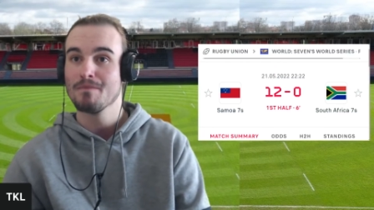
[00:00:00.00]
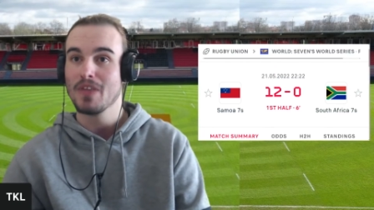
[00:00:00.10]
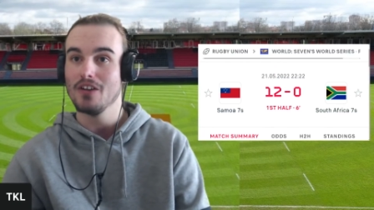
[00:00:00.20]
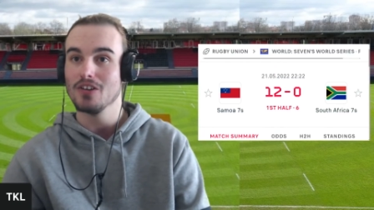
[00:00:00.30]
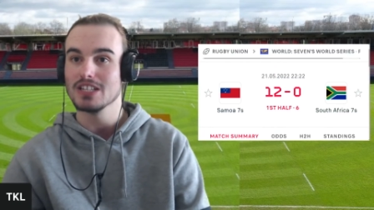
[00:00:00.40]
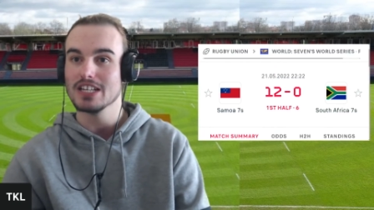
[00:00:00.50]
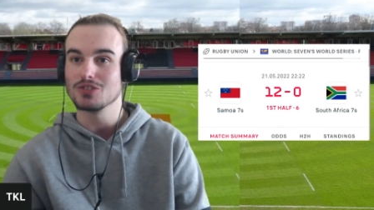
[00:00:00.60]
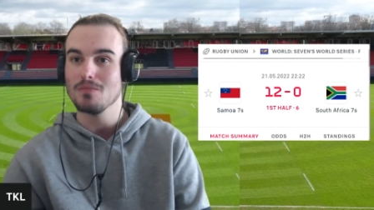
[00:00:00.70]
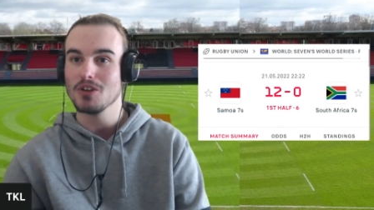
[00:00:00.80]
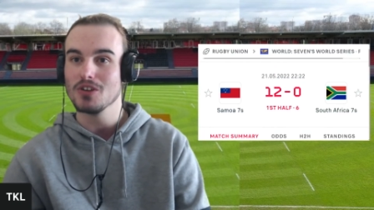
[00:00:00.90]
And also, yes,
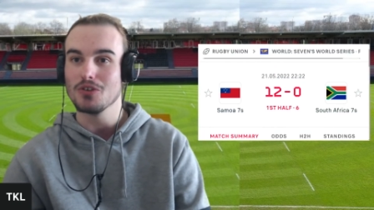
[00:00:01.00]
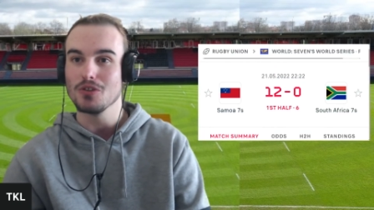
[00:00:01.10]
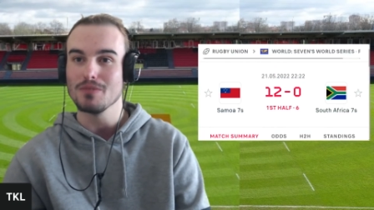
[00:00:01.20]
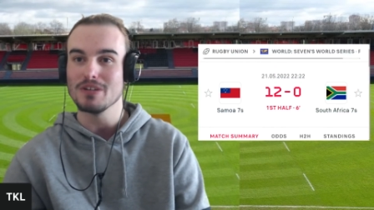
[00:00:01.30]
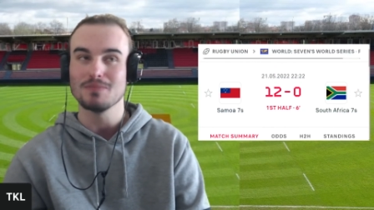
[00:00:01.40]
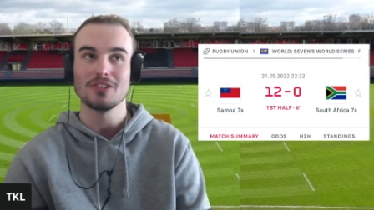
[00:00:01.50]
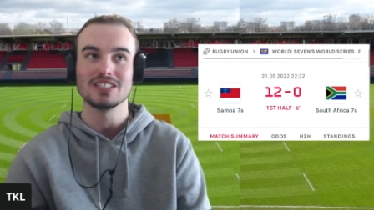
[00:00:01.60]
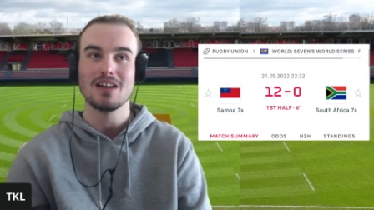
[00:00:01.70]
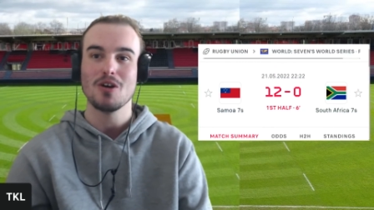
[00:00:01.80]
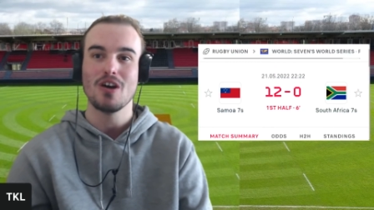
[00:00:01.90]
Stripe Blues, and all the best, Manu
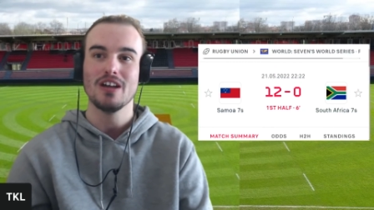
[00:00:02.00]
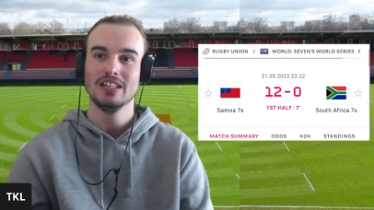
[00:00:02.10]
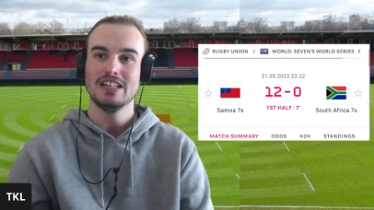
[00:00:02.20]
Samoa.